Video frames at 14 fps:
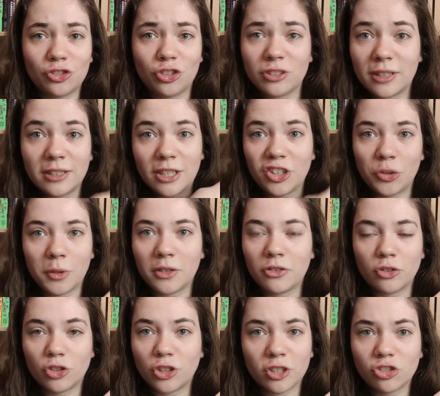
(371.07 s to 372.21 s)
she's just continuing
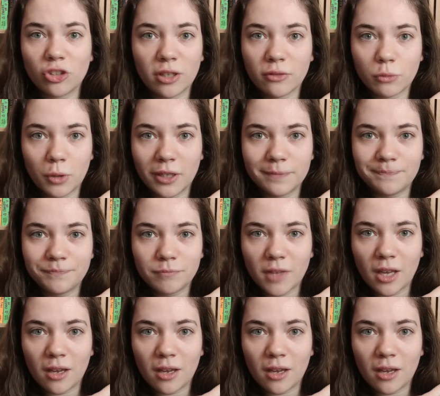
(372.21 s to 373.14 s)
the tradition of what